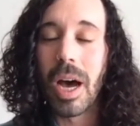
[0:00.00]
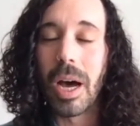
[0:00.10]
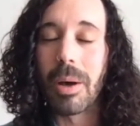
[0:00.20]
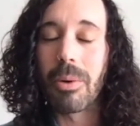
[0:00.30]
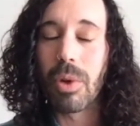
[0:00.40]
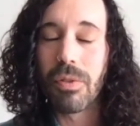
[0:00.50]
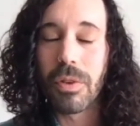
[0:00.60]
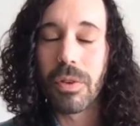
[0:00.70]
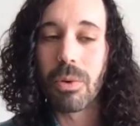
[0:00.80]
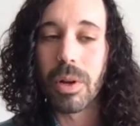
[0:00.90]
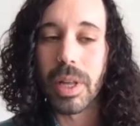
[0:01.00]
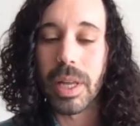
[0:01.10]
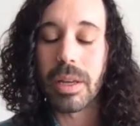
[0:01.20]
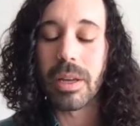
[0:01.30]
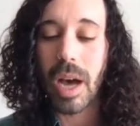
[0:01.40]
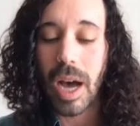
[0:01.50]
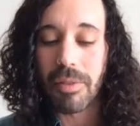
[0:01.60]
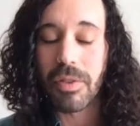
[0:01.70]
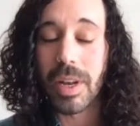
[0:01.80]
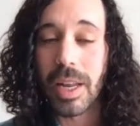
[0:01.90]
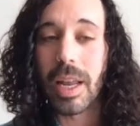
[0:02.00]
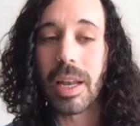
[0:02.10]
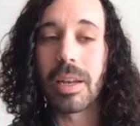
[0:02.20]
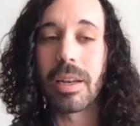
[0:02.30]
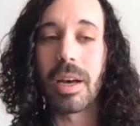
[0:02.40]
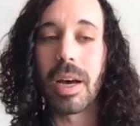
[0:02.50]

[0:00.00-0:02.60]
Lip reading: we feel really confident in